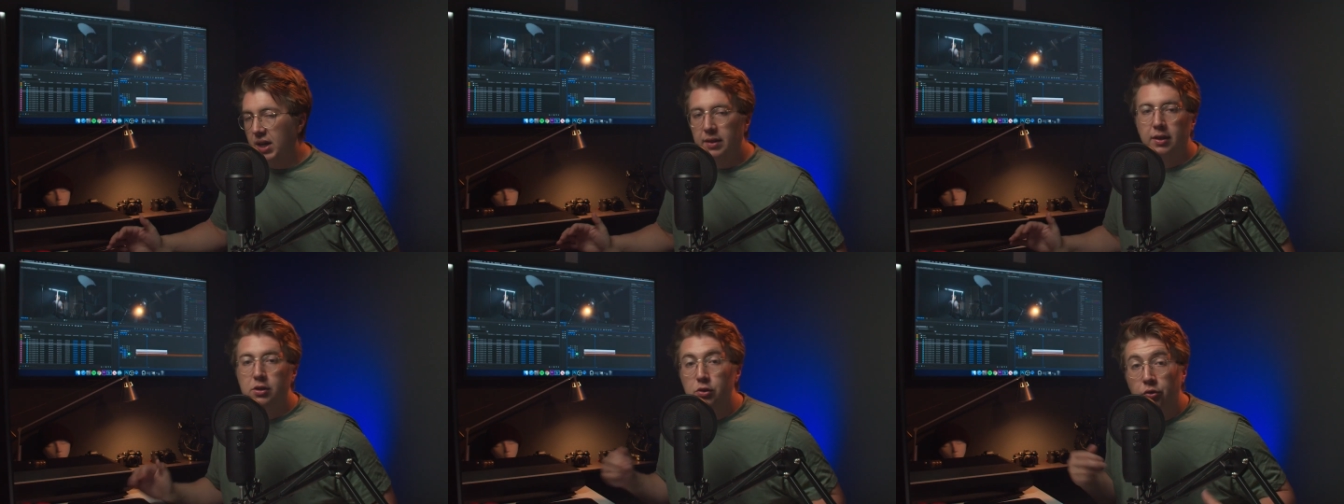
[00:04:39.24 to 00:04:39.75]
Say
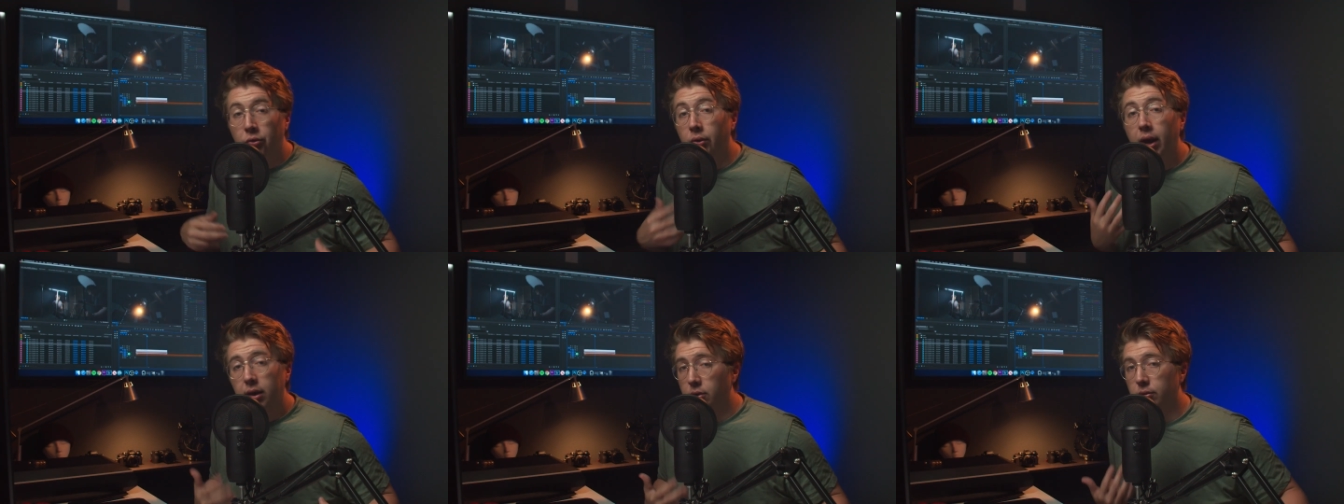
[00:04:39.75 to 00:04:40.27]
that you
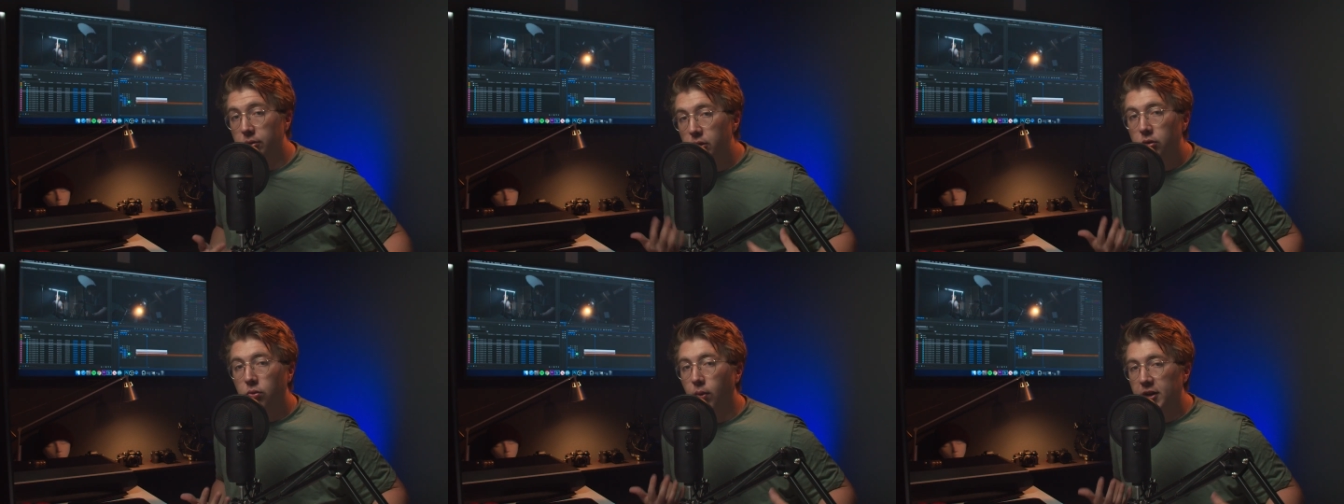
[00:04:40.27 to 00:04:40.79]
create your
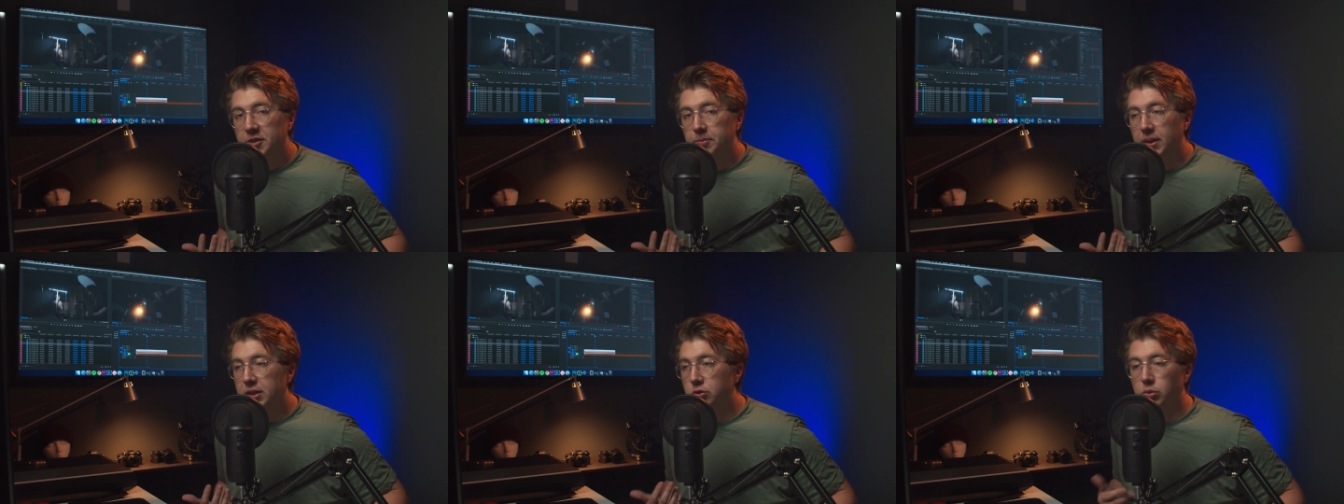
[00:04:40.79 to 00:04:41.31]
new
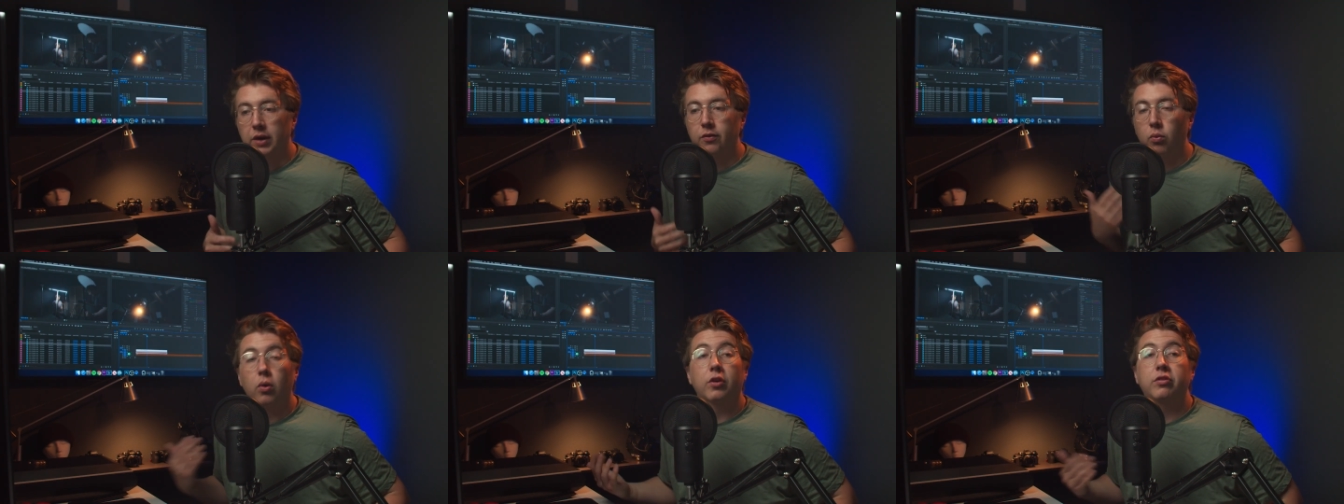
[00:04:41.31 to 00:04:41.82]
workspace,
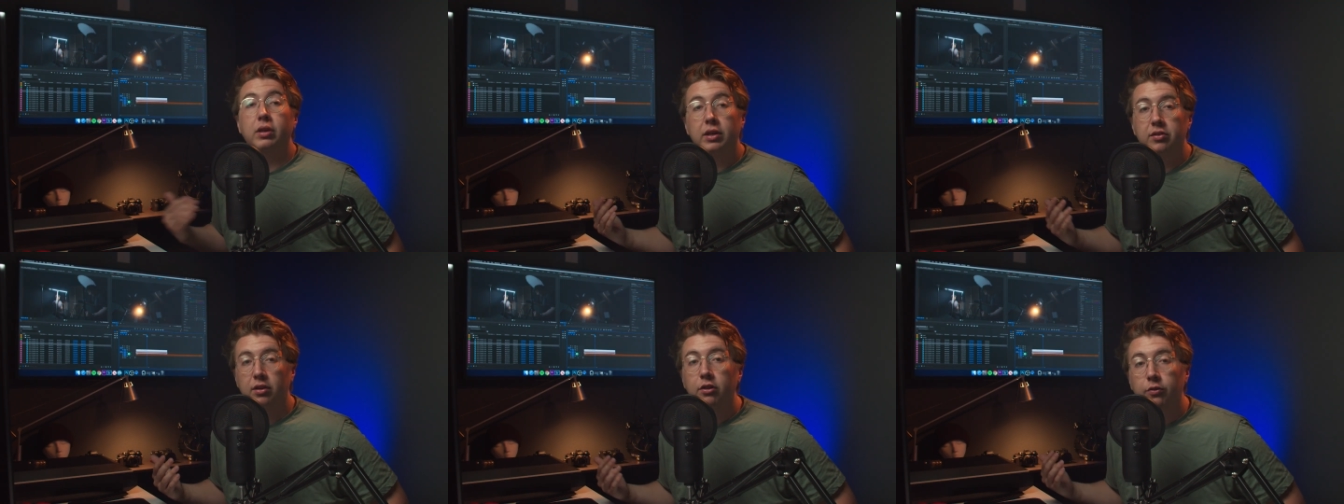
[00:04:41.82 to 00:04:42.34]
whatever works
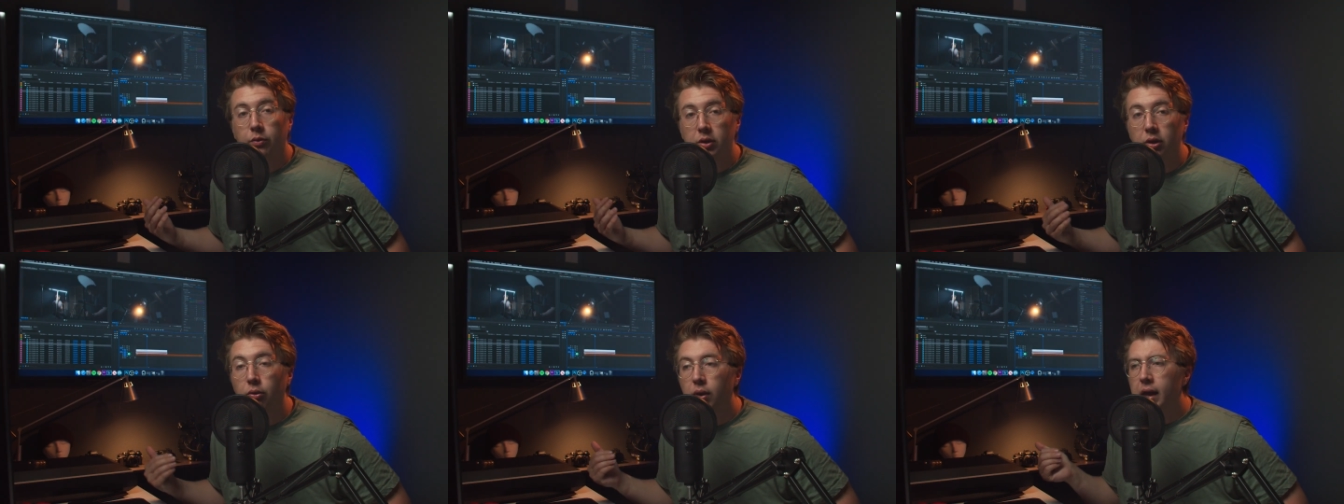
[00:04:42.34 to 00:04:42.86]
easiest for
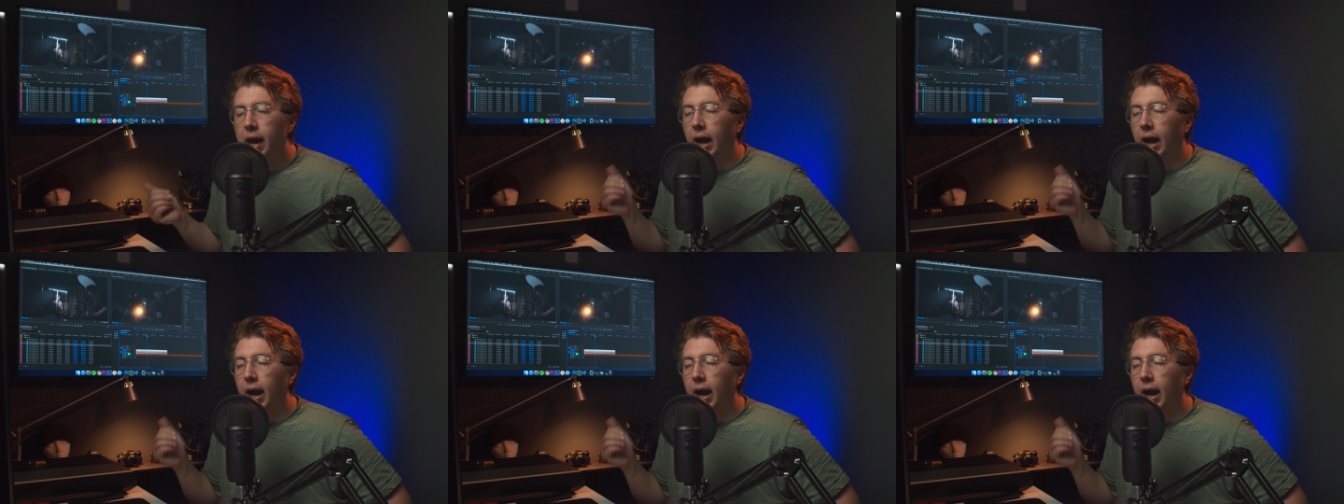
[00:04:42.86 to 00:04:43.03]
you.